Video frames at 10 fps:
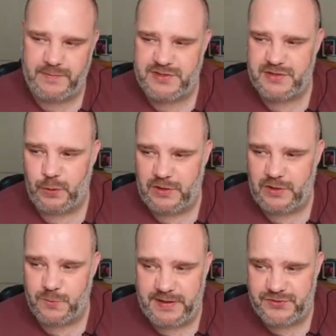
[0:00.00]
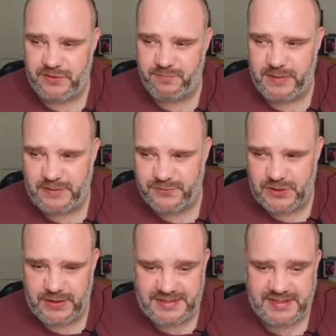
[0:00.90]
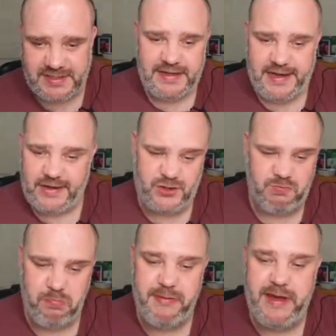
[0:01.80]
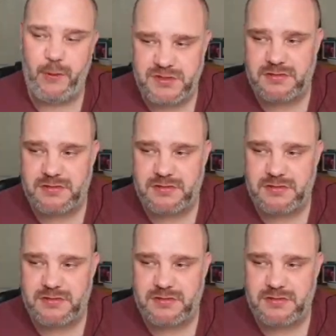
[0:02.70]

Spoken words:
all those buffs off both sides, and just melts,